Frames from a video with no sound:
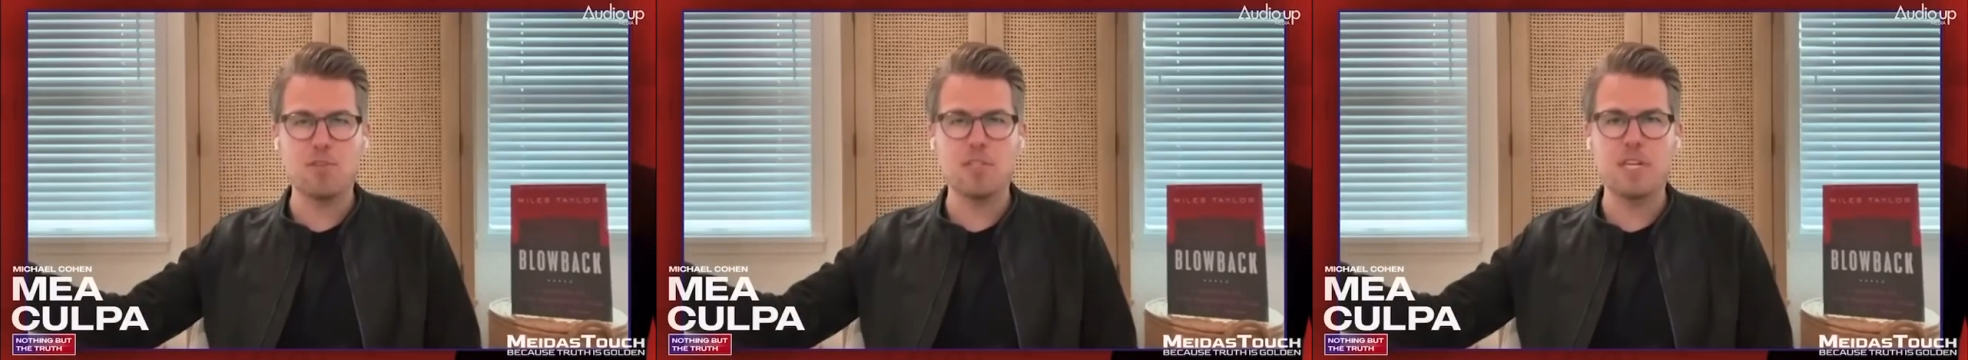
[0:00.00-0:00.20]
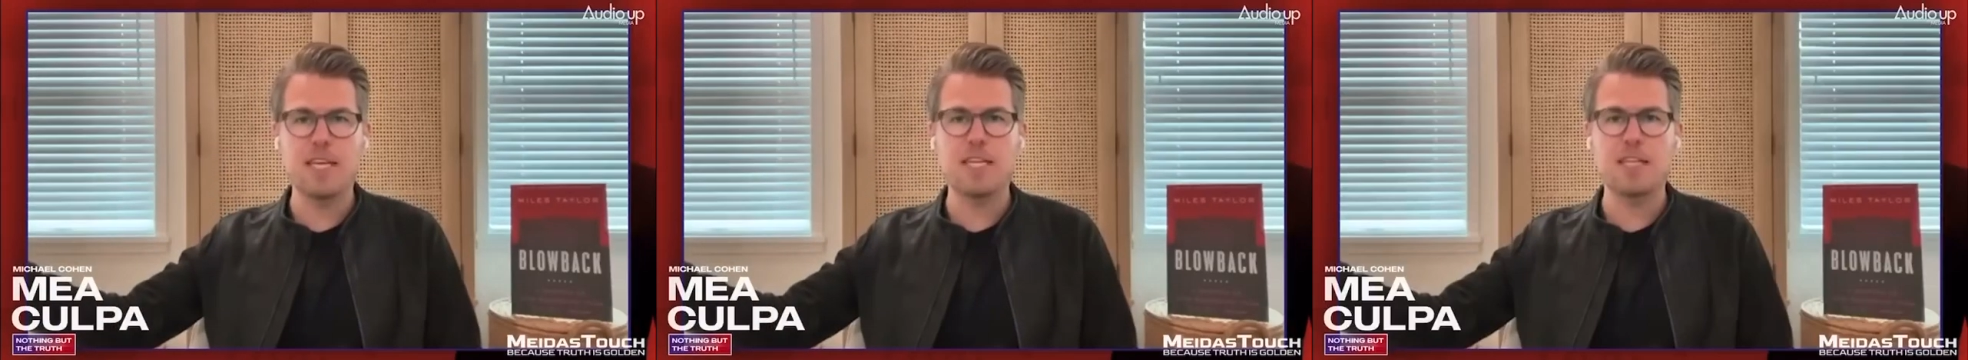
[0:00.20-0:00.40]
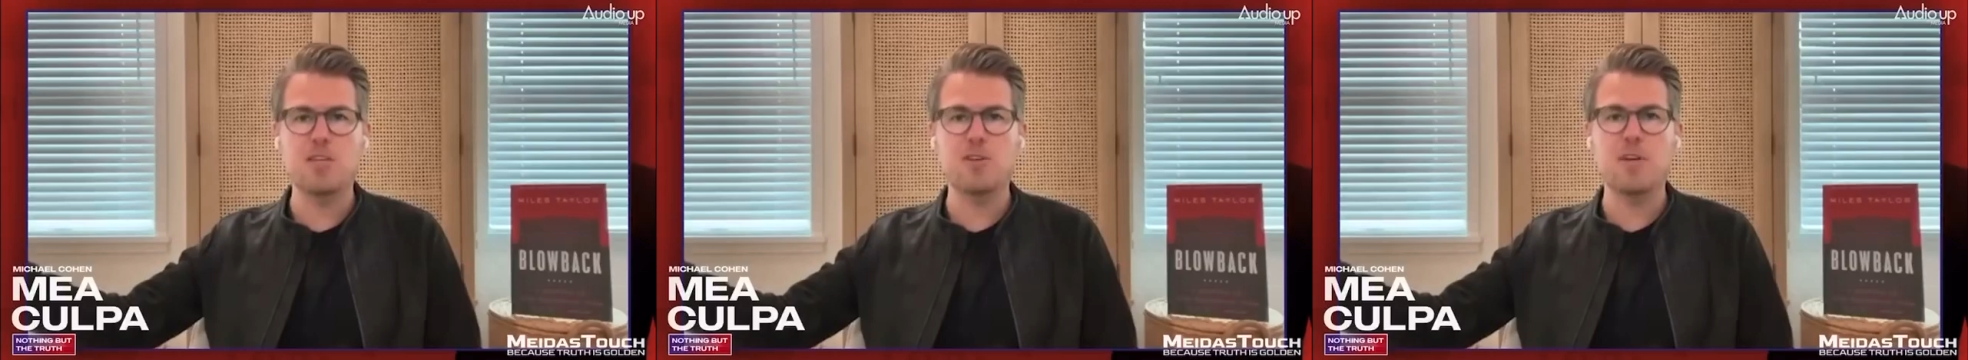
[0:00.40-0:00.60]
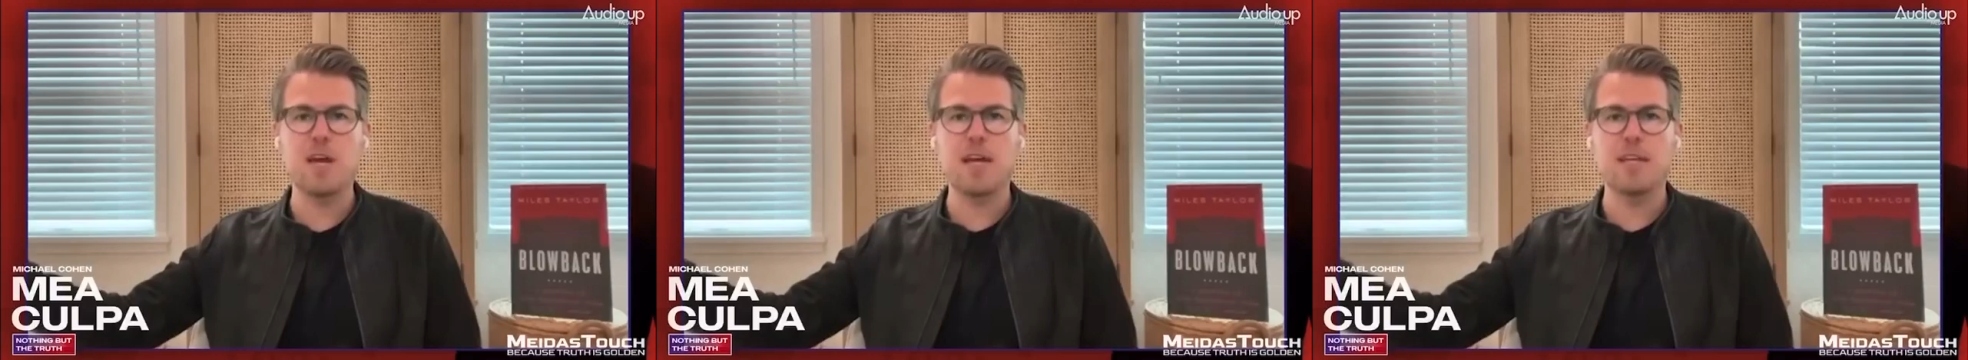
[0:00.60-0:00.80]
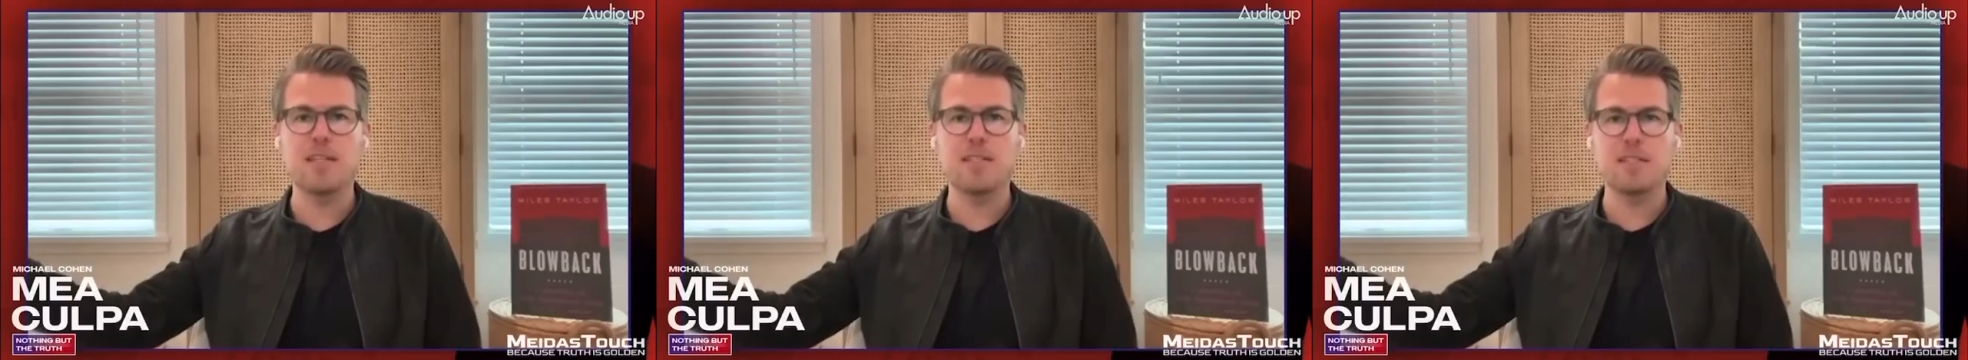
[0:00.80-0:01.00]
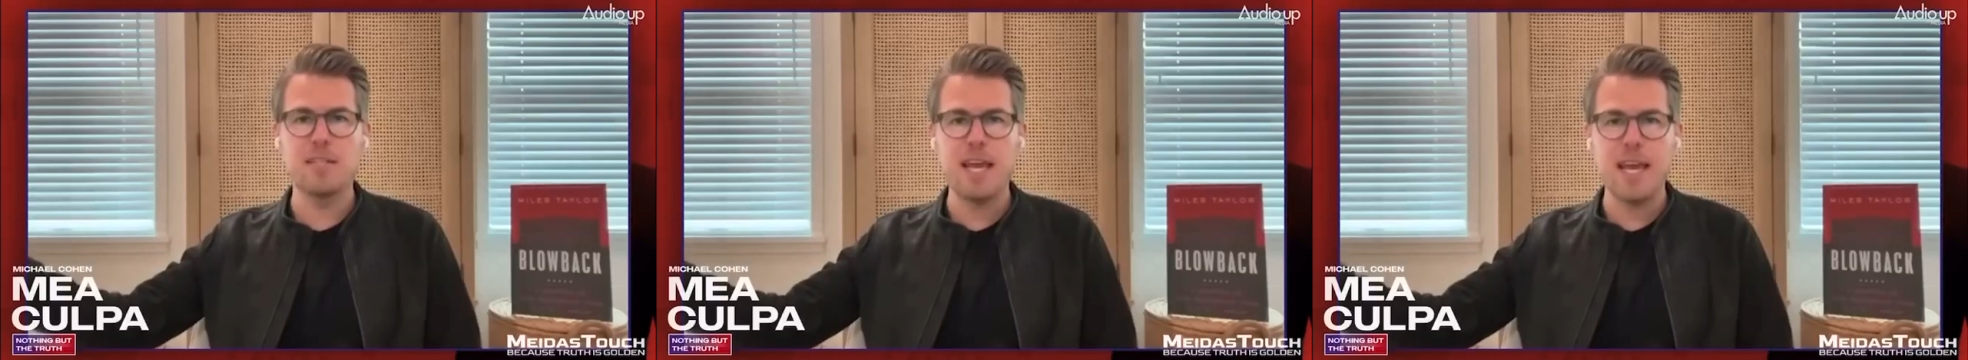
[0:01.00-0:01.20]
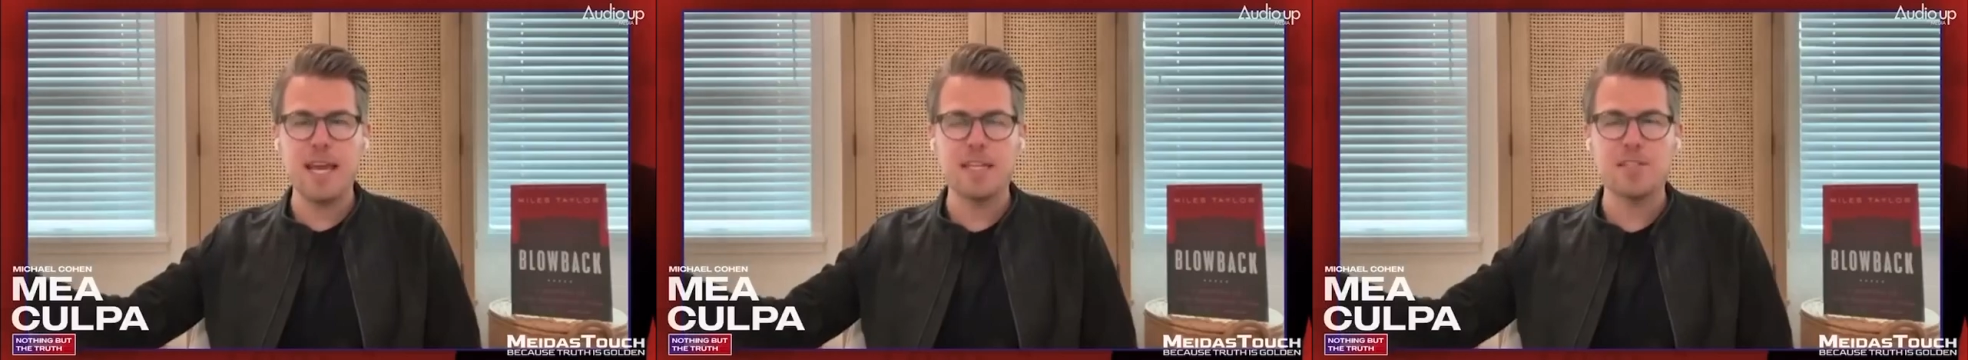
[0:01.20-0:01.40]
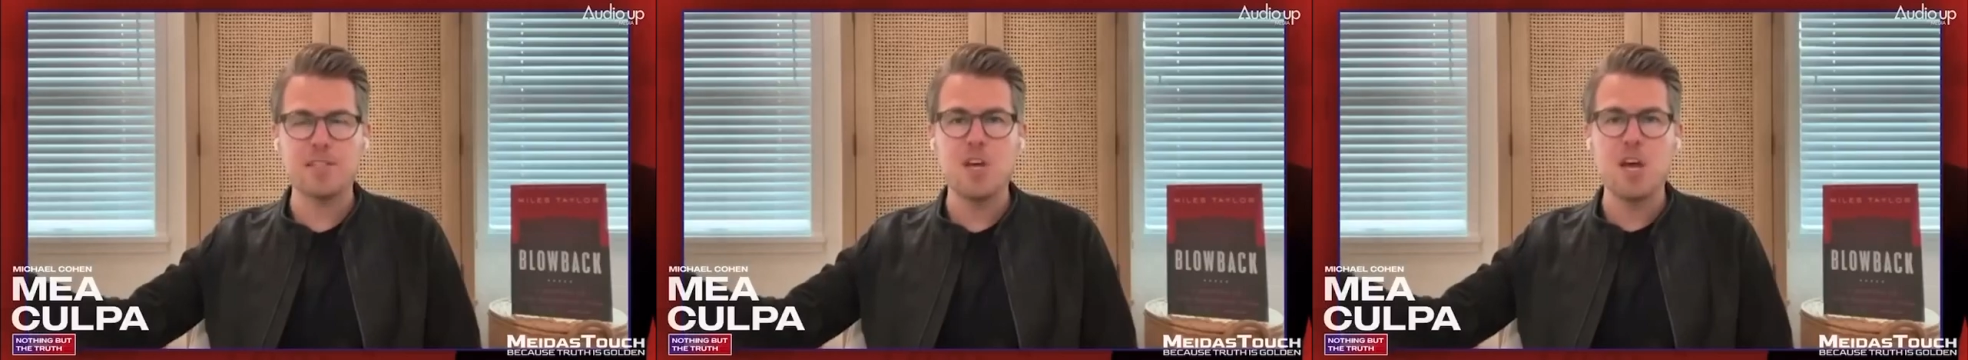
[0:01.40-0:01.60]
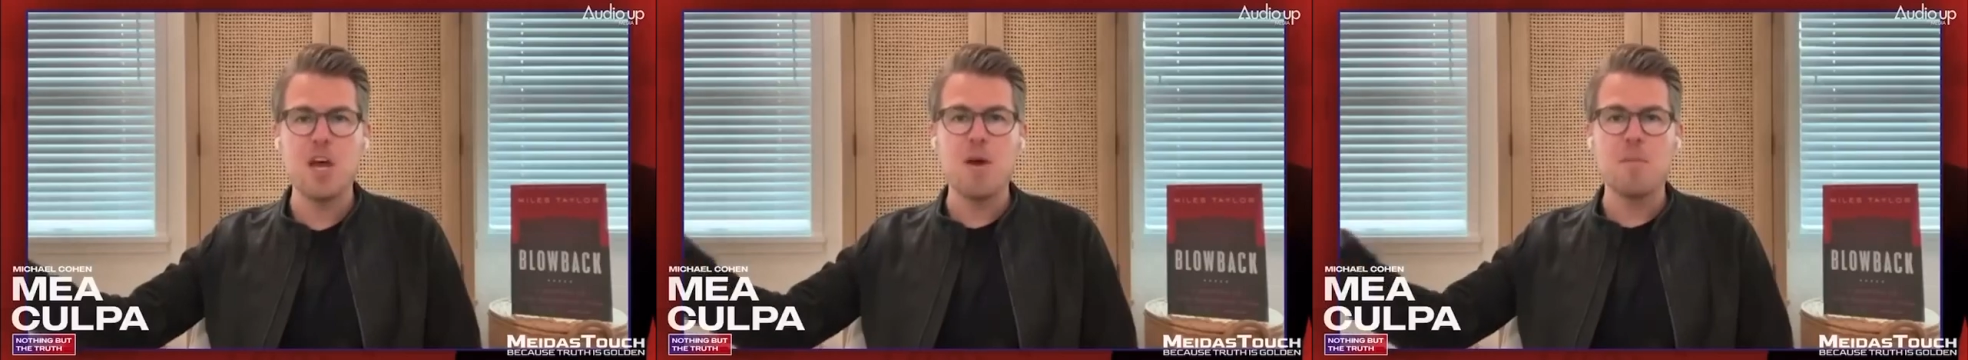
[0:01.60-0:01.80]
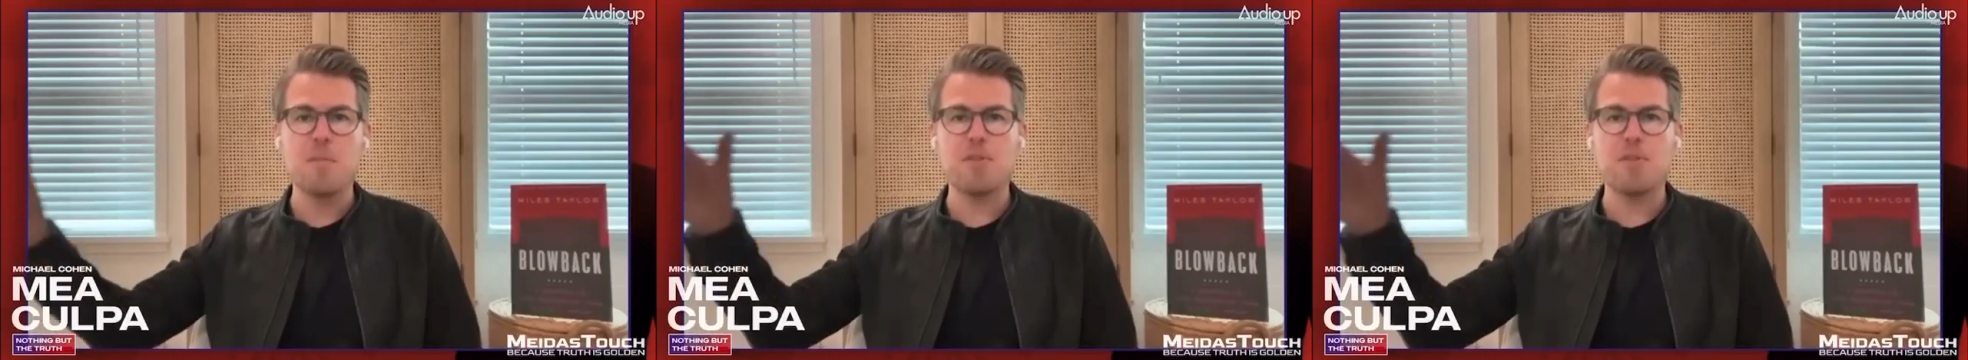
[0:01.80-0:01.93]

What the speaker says: overtaking the United States.